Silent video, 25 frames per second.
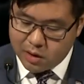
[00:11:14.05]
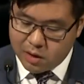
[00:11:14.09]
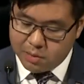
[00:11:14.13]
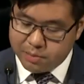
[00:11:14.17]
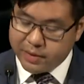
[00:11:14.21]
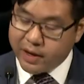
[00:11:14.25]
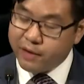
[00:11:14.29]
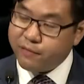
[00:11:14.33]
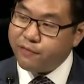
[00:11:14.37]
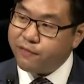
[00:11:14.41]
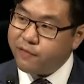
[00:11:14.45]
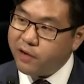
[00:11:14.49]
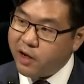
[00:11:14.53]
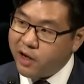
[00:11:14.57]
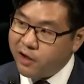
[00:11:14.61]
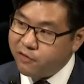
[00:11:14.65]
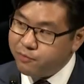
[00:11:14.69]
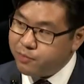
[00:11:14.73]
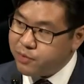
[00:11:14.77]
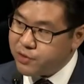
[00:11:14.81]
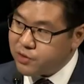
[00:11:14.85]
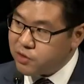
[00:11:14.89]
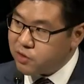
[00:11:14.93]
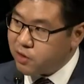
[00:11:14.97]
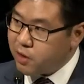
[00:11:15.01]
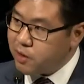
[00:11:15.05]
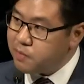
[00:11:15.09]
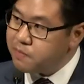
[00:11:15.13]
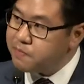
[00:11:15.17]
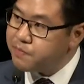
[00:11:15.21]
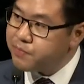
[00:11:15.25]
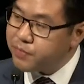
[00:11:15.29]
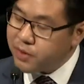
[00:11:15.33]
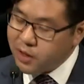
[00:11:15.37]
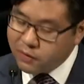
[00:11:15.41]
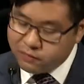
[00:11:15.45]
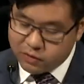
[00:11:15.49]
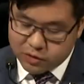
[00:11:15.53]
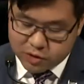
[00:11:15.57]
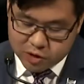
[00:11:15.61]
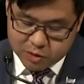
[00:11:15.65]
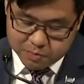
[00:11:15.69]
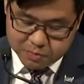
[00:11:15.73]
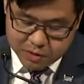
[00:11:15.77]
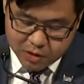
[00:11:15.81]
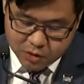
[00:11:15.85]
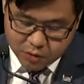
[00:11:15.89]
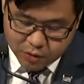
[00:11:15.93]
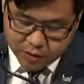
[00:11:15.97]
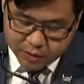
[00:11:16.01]
about 5% have
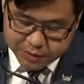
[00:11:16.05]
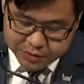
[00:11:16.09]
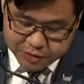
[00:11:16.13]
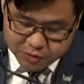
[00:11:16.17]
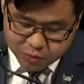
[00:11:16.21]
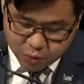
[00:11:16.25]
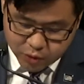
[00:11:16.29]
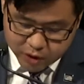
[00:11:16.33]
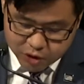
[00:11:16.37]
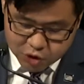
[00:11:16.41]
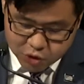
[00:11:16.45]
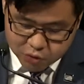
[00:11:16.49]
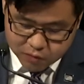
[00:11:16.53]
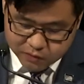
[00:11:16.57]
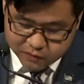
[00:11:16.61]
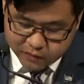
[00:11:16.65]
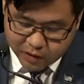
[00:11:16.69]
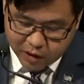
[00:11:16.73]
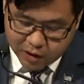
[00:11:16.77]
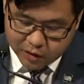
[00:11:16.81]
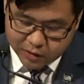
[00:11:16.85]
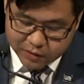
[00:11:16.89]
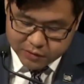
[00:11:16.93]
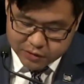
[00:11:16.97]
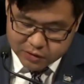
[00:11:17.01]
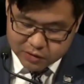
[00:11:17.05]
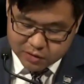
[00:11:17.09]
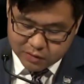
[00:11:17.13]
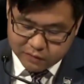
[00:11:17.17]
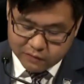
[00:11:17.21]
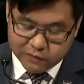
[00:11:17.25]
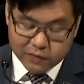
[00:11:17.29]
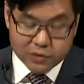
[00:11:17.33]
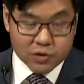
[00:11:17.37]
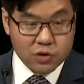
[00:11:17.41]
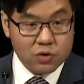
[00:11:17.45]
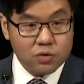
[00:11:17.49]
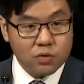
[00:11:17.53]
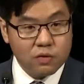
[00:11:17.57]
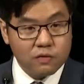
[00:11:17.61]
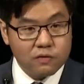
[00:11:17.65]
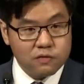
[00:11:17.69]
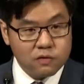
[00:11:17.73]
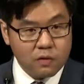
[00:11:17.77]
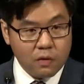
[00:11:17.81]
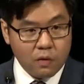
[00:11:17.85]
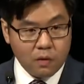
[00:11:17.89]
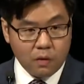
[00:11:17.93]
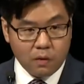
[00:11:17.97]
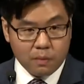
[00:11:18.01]
experienced racial violence in physical
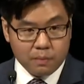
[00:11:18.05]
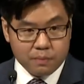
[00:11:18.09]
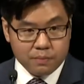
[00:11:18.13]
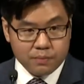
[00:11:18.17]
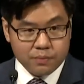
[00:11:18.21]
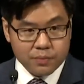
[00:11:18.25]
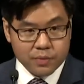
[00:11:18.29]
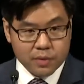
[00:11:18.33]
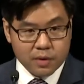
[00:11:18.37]
form.